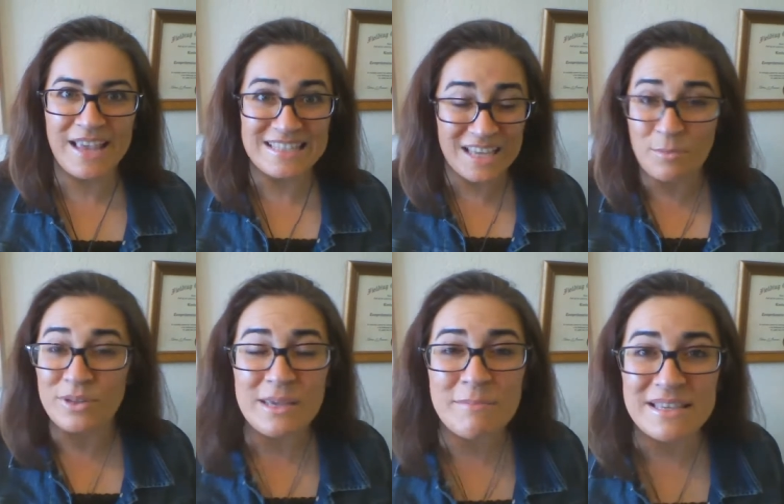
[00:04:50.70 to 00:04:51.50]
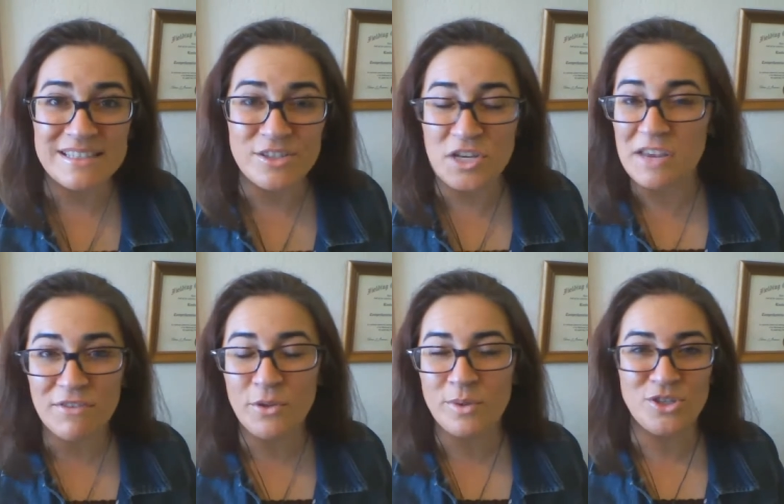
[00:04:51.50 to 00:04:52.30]
as a complete message,
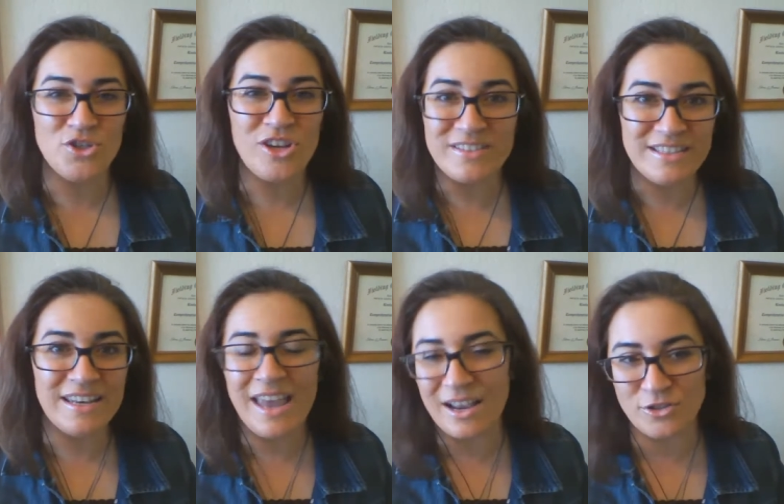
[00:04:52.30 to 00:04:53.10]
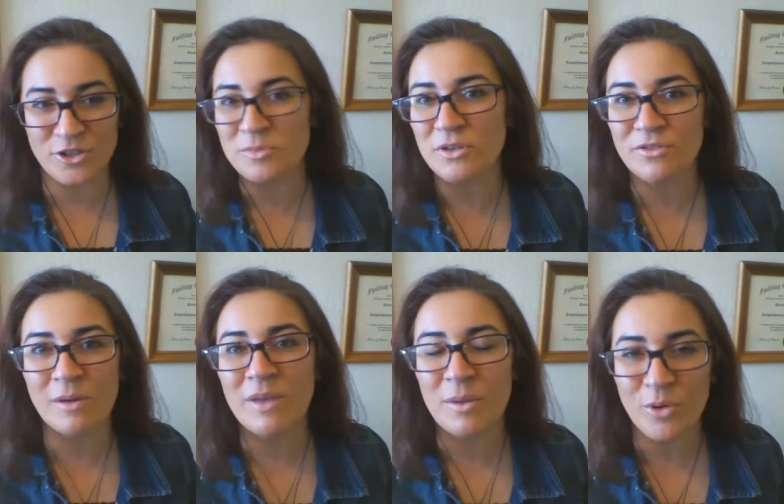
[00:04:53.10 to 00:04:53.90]
even though it's just an excerpt
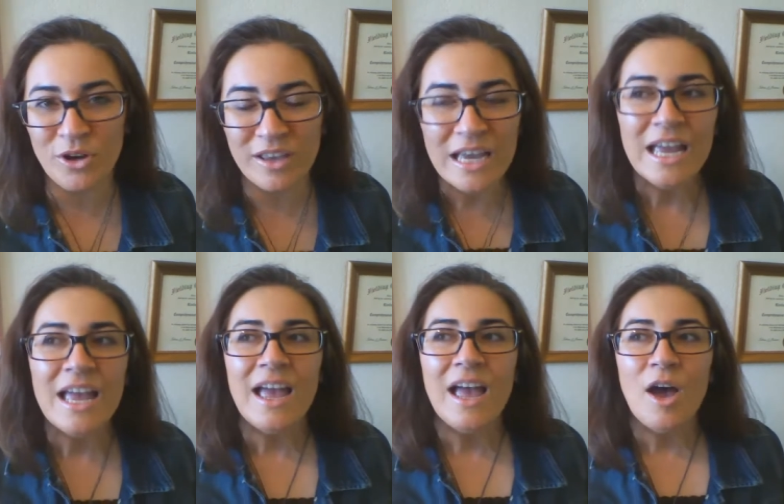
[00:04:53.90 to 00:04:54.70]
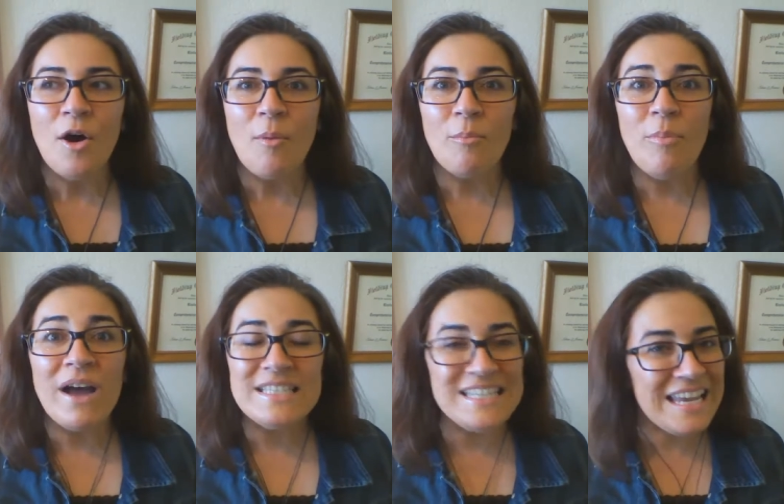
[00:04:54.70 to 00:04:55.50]
from a book.
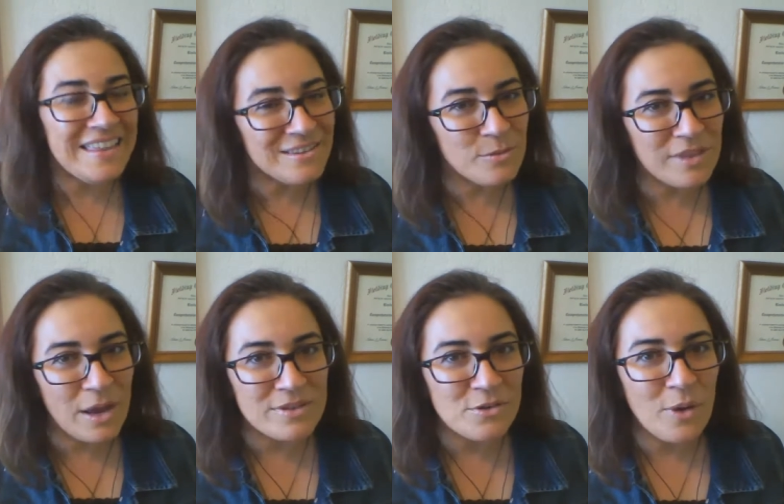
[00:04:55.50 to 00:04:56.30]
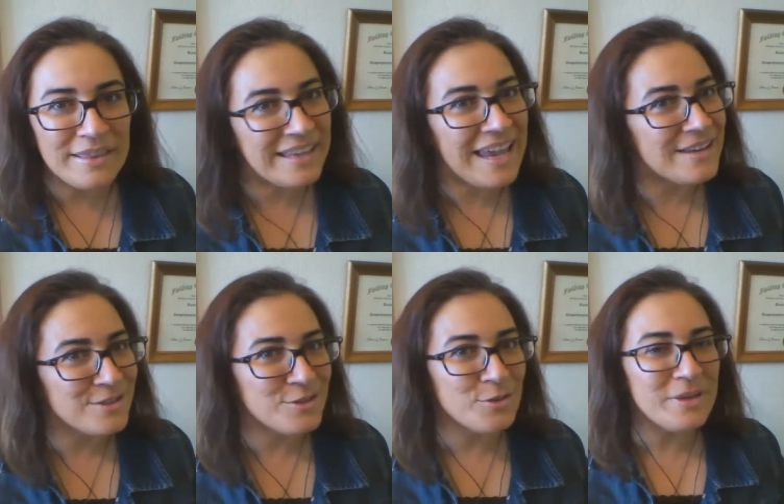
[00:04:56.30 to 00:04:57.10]
But today that's, that wasn't quite the
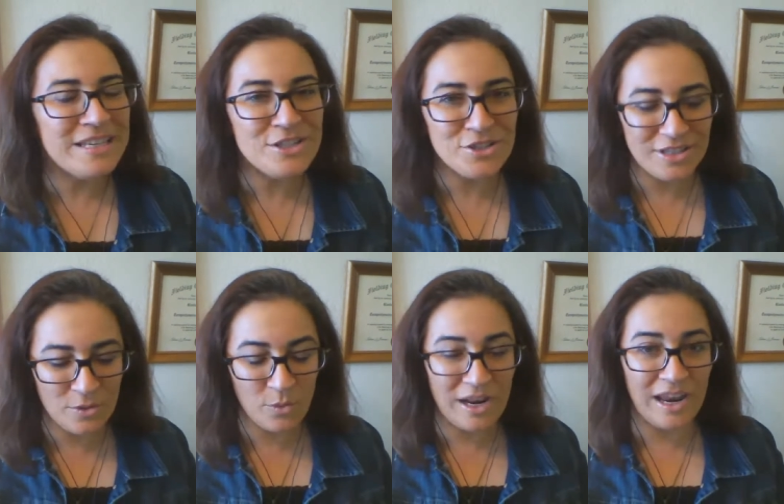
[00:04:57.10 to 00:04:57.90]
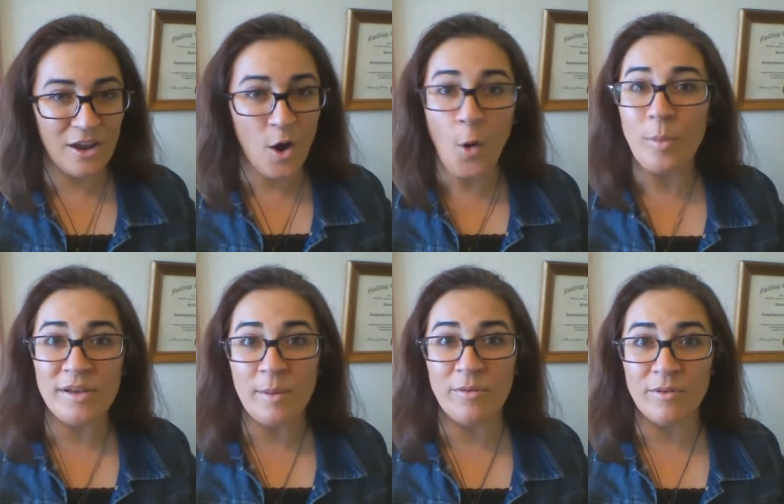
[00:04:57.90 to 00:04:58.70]
case. So initially when I opened
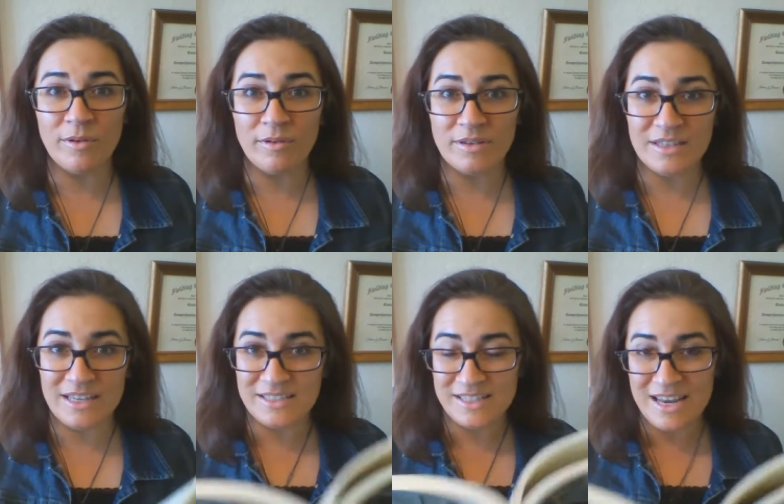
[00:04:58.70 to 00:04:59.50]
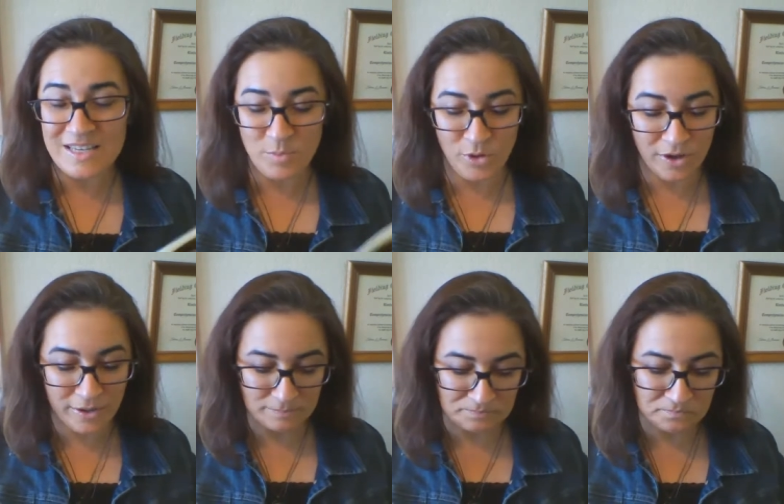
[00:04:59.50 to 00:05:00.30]
up in today's book.
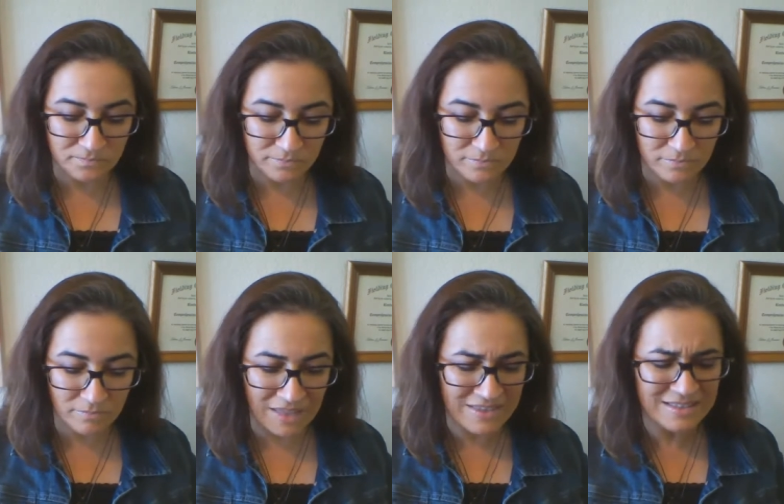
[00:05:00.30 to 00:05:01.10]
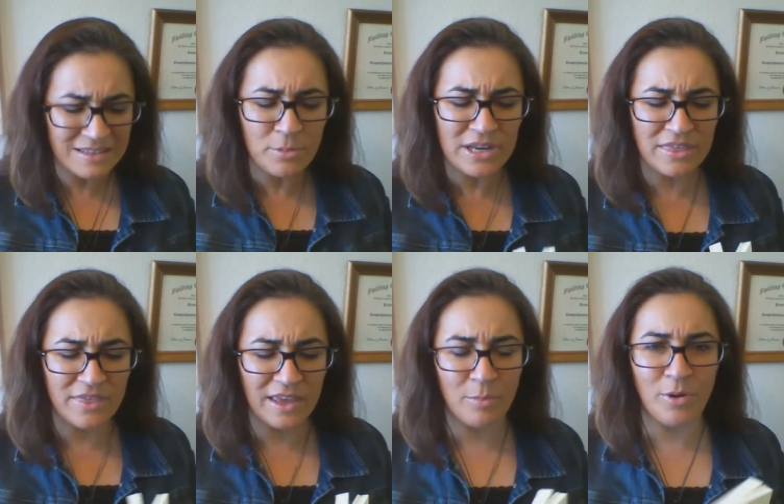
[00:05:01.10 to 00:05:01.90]
And this is a pretty
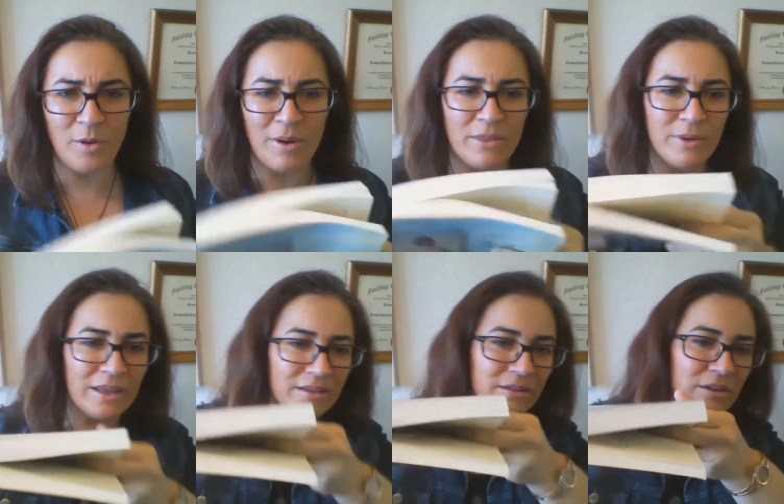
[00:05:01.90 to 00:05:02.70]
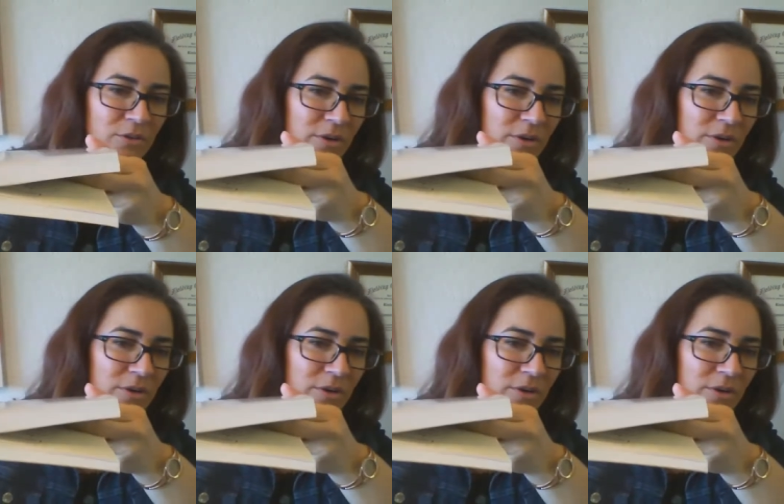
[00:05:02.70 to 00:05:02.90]
thick book, by the way. I just